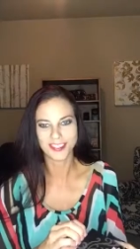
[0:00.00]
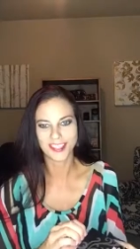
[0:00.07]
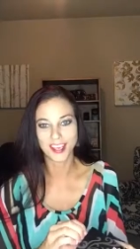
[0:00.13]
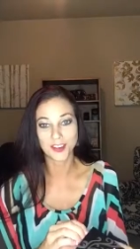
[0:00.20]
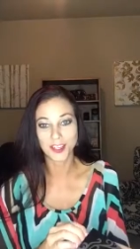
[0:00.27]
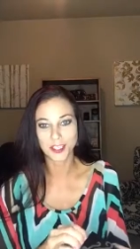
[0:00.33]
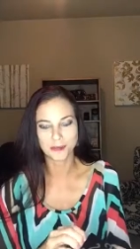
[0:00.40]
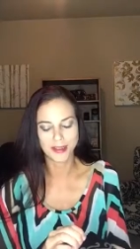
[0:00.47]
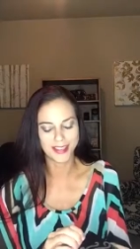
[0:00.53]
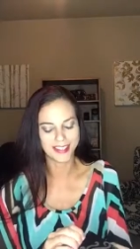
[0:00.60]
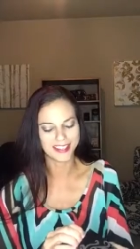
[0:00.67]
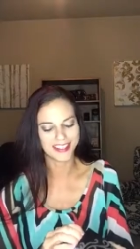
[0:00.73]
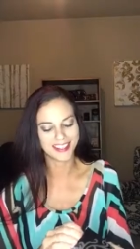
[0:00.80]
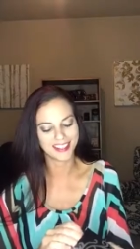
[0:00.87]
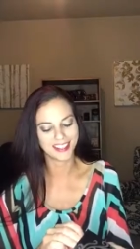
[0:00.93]
It's like
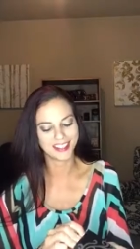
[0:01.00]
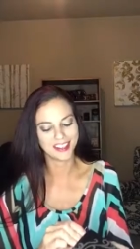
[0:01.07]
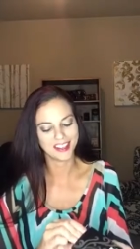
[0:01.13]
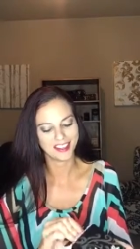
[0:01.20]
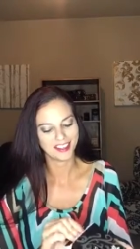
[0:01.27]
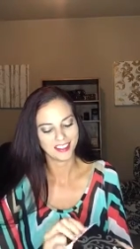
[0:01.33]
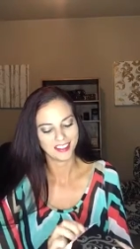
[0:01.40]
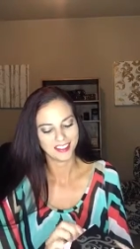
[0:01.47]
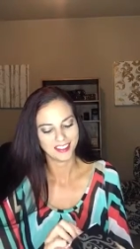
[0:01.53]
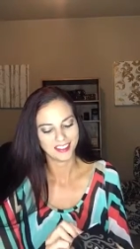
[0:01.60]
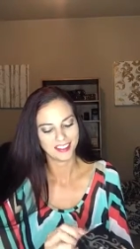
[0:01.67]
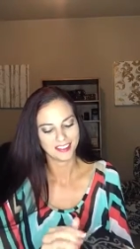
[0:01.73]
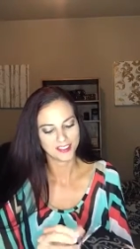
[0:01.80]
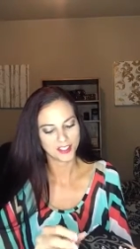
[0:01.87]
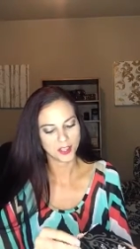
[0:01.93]
Christmas.
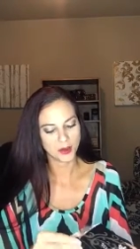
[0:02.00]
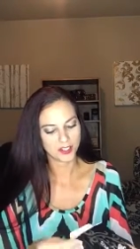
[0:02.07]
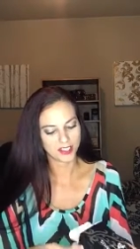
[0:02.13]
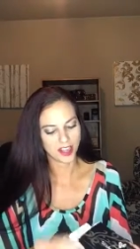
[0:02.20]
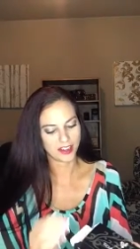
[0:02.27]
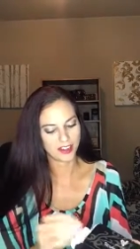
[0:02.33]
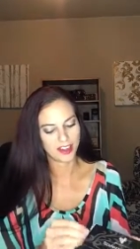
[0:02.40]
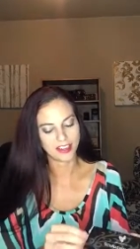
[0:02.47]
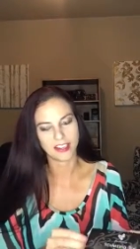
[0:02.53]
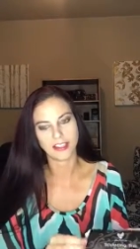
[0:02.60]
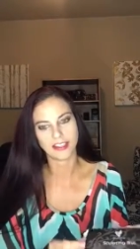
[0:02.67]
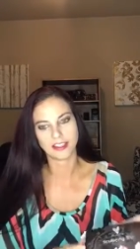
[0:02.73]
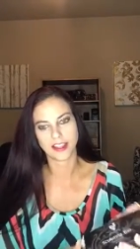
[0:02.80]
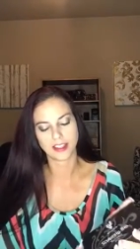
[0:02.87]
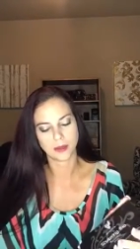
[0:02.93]
So excited. I
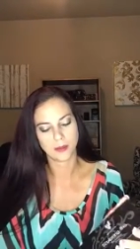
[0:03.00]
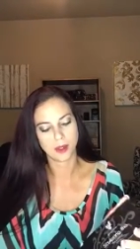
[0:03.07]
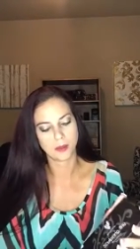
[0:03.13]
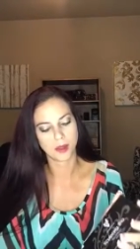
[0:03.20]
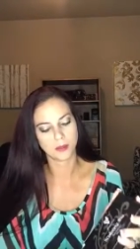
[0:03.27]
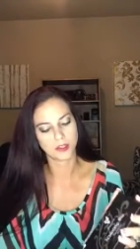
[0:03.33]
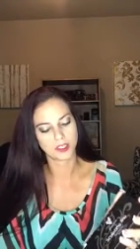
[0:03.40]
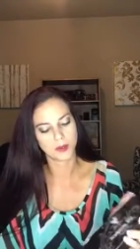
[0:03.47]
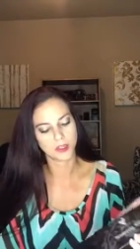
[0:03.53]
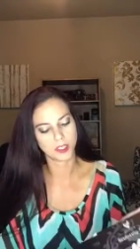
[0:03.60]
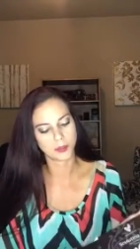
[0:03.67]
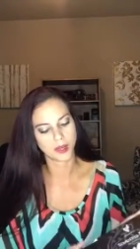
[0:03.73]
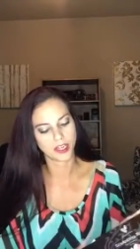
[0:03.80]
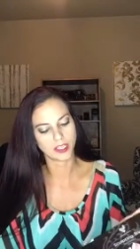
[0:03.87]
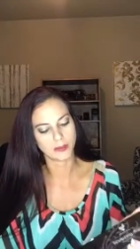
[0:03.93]
didn't think the mailman was going
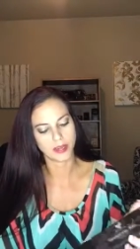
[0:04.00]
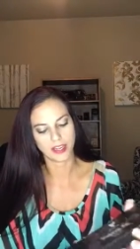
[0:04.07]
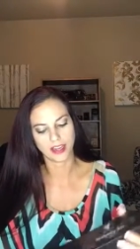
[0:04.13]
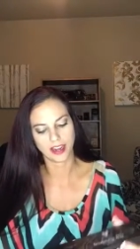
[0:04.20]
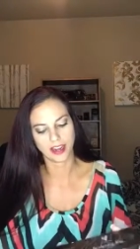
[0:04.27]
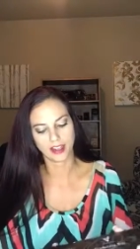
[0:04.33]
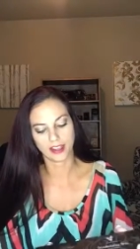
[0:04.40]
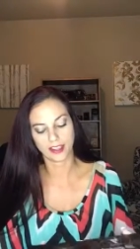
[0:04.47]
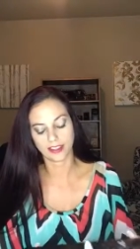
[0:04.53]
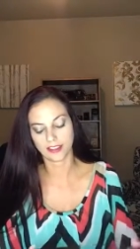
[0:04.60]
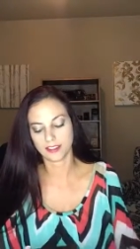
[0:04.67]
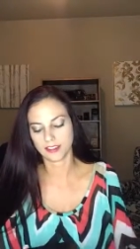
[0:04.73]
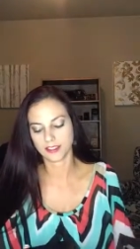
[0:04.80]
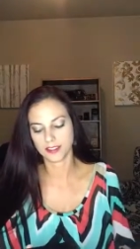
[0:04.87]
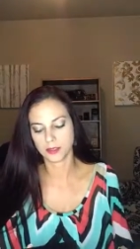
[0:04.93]
to bring it to me today. Like,
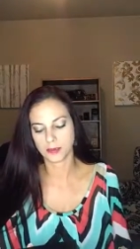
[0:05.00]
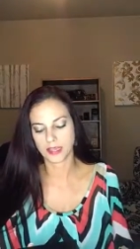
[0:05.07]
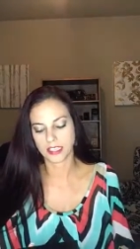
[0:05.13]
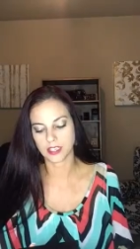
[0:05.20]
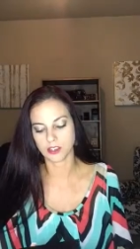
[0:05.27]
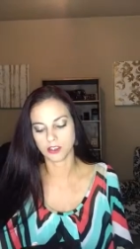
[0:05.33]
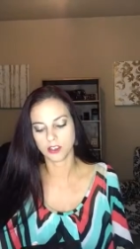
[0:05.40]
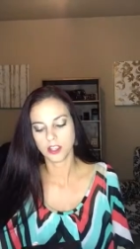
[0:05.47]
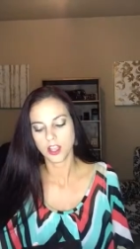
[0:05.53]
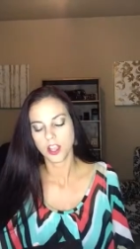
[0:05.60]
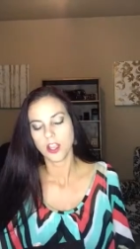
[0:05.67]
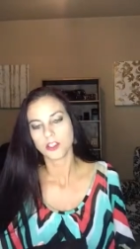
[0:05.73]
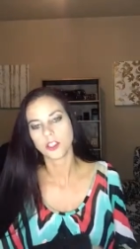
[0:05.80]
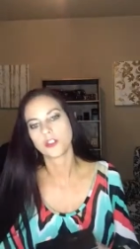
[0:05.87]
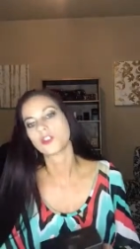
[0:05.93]
it's a big deal.
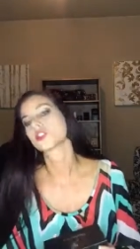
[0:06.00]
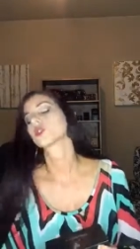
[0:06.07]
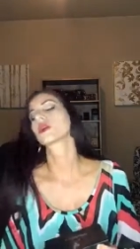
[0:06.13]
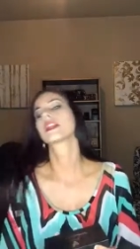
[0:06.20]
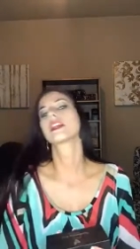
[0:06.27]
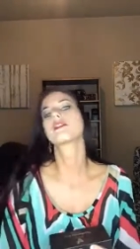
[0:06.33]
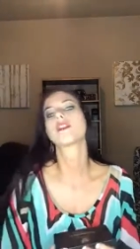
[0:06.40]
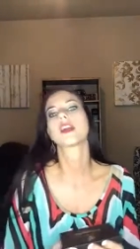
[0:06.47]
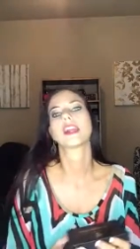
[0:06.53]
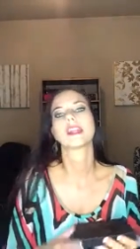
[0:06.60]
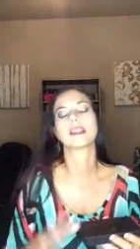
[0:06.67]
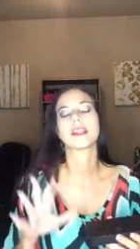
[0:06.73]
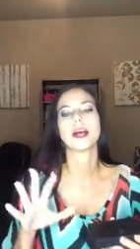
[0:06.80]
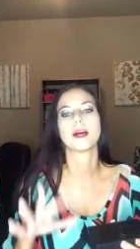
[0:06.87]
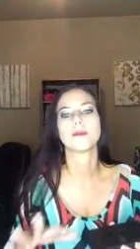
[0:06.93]
So there's three
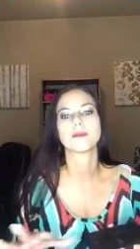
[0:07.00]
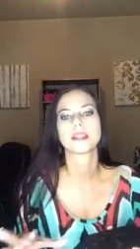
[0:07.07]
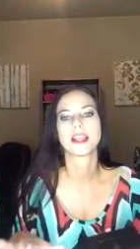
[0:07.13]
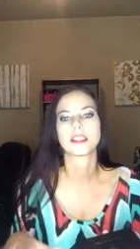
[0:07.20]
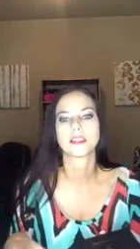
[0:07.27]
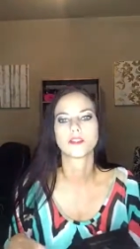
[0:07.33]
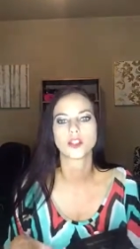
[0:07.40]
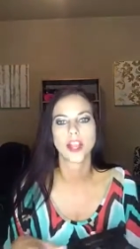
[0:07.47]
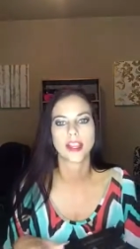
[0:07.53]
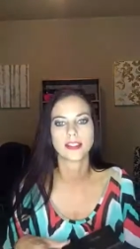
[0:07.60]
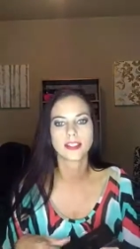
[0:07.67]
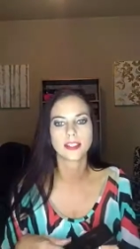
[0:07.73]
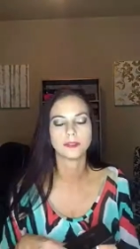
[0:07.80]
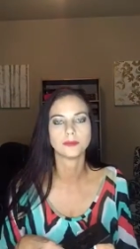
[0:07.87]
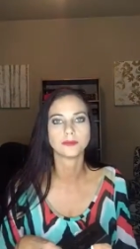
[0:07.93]
different um, sets of
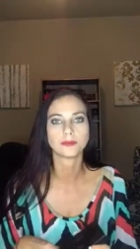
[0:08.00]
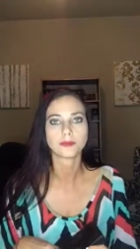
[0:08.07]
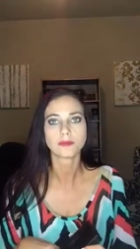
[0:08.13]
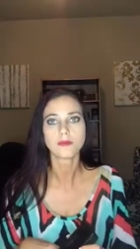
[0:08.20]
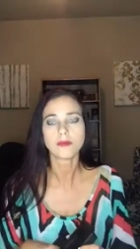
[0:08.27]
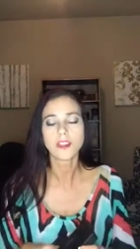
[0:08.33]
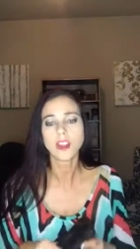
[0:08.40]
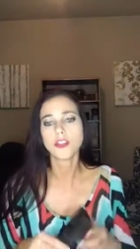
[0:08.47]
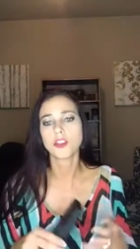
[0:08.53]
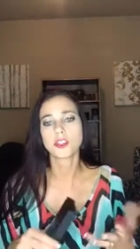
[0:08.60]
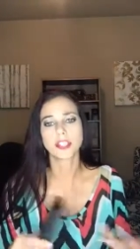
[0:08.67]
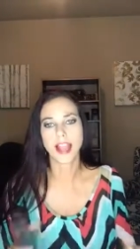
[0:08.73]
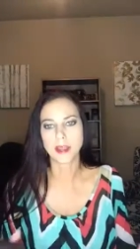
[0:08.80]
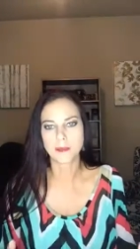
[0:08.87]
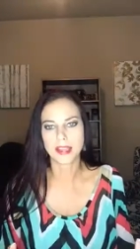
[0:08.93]
shades.
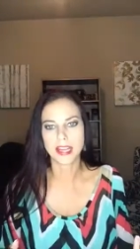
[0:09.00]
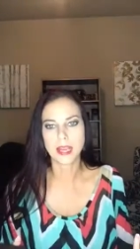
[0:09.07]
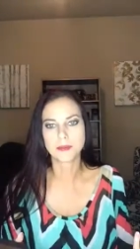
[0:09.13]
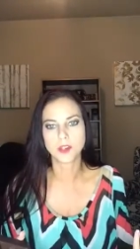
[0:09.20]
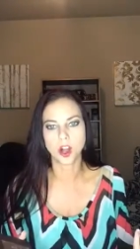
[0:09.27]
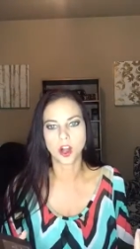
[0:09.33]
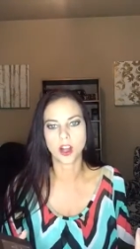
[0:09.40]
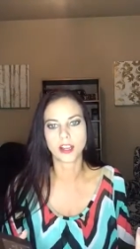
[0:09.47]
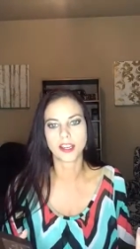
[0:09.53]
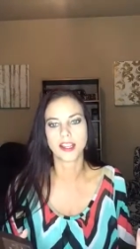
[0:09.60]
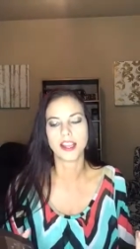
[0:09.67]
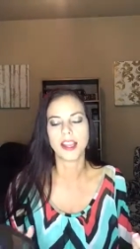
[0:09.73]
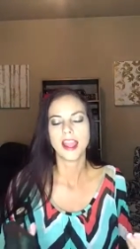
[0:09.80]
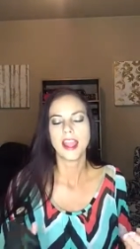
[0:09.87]
There's light, medium, dark,